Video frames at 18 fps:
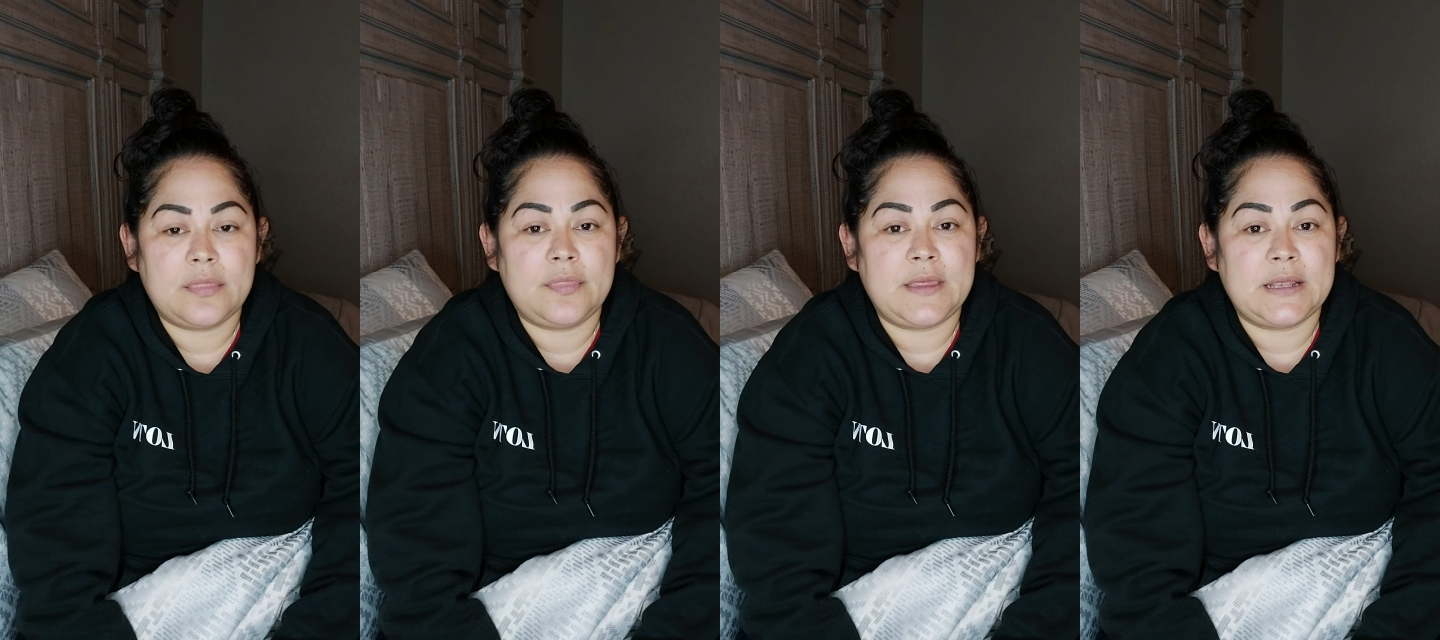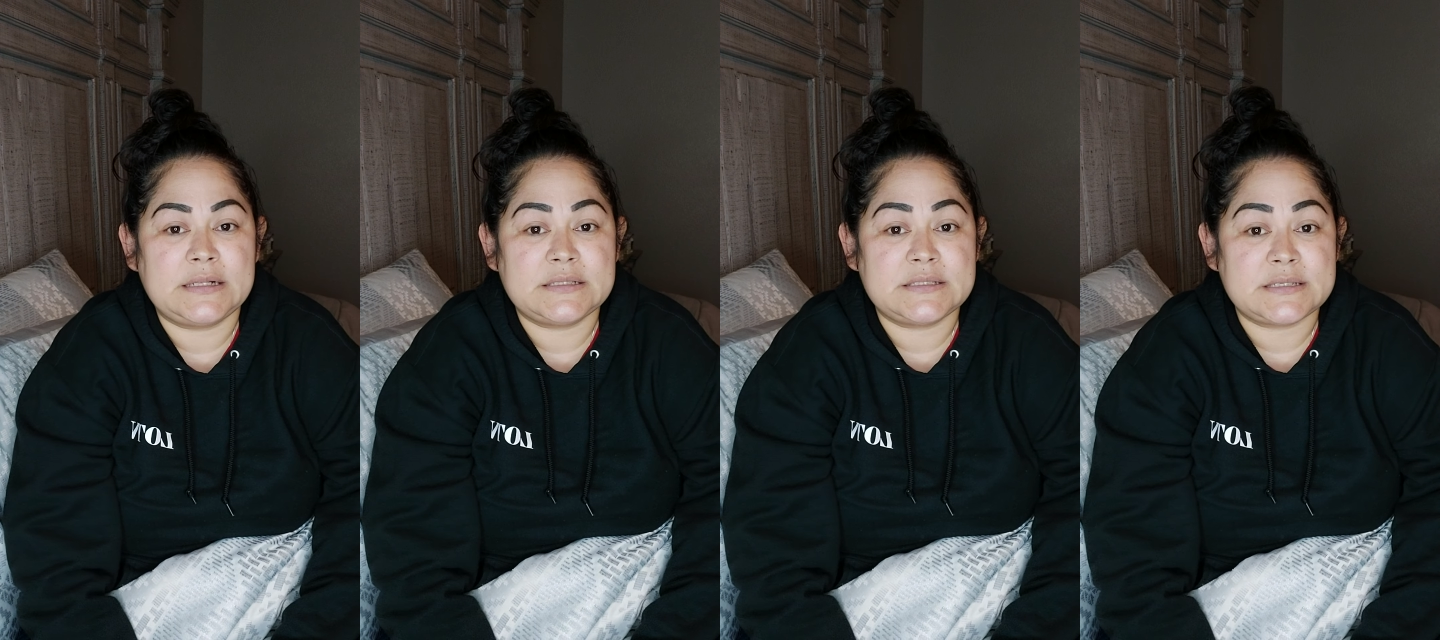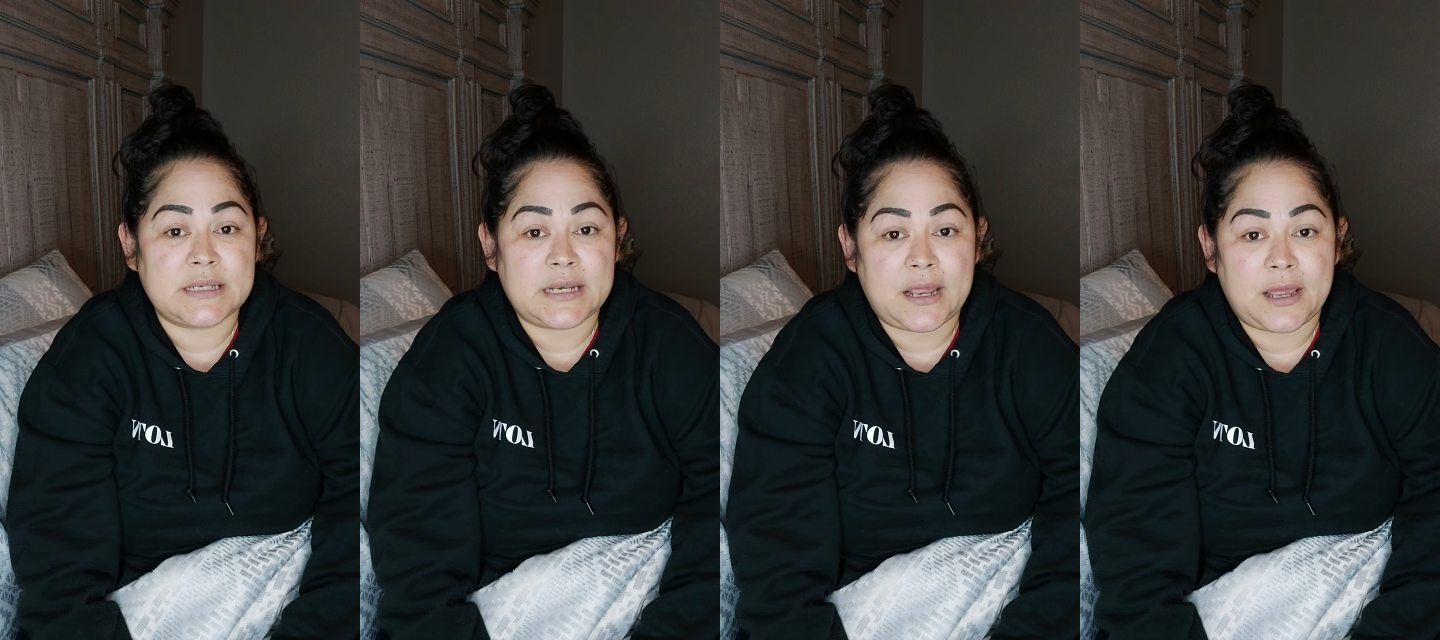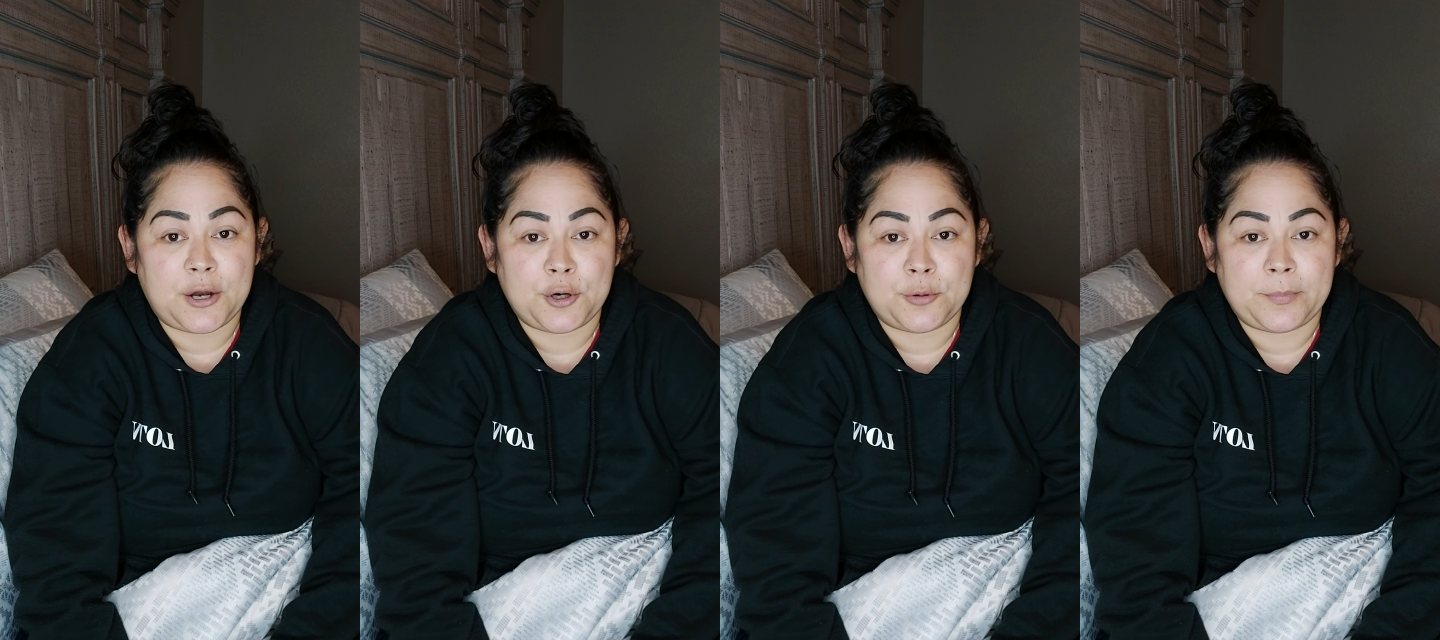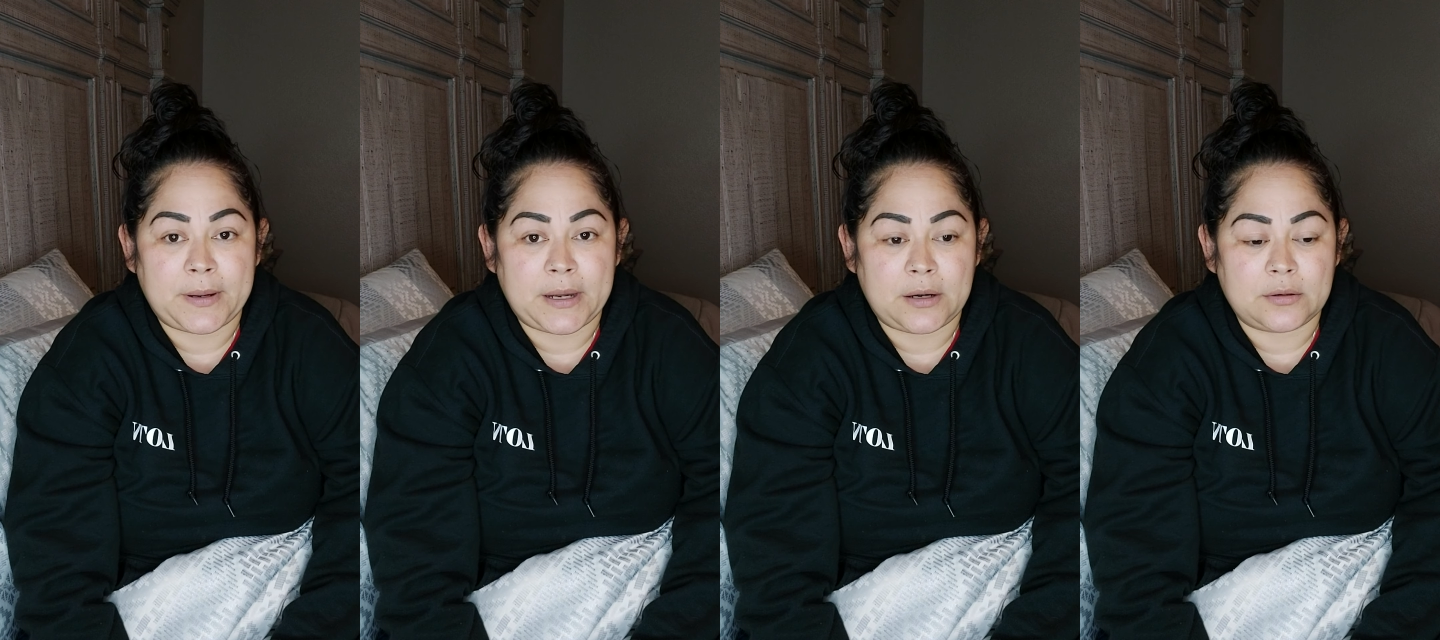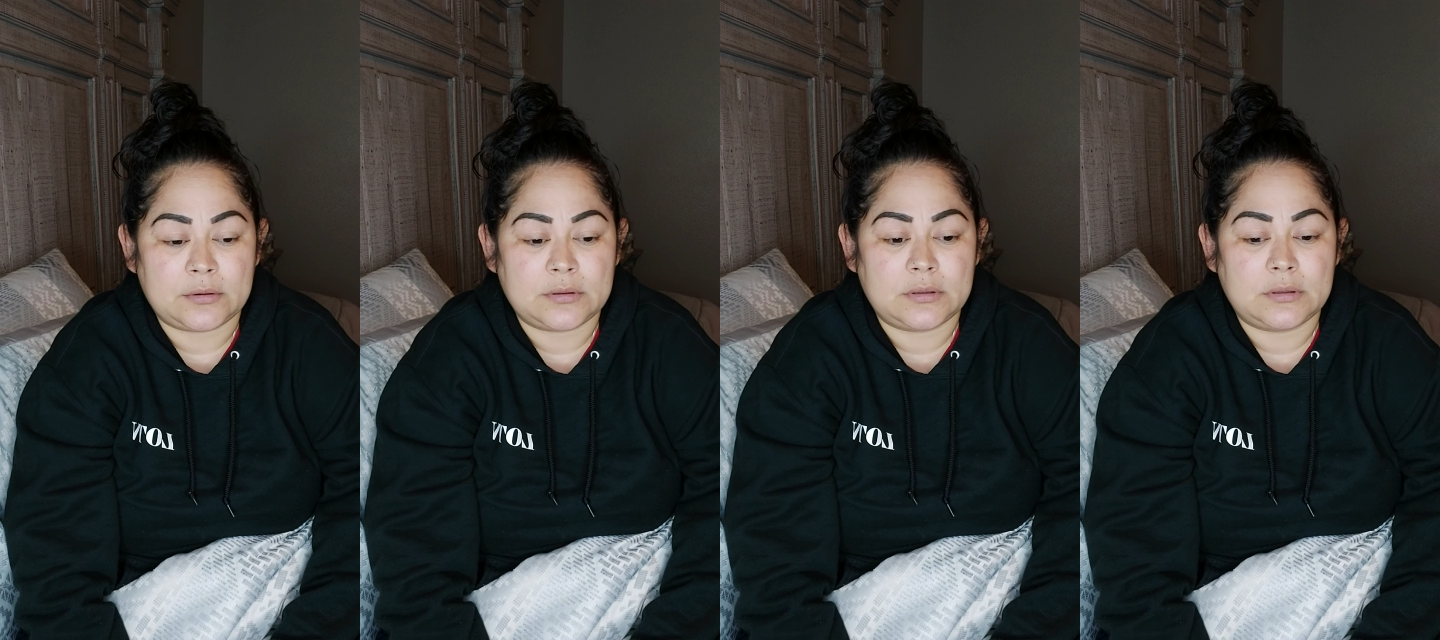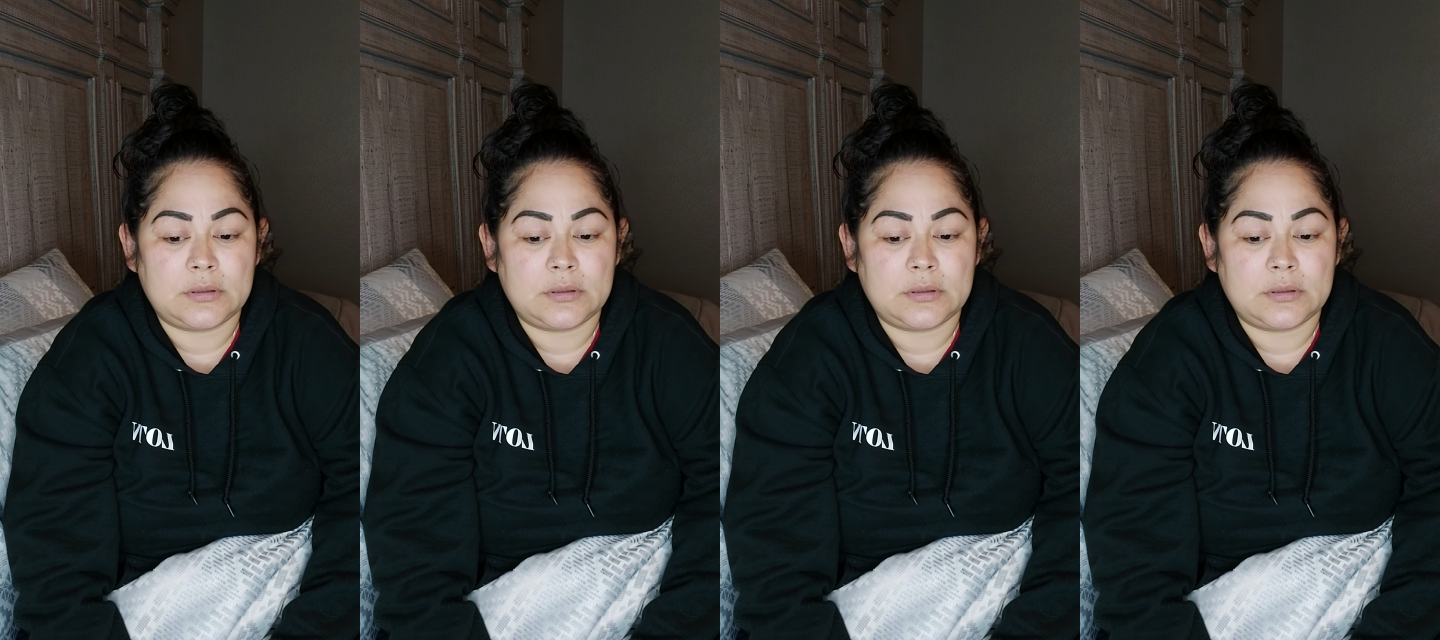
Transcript: they did help out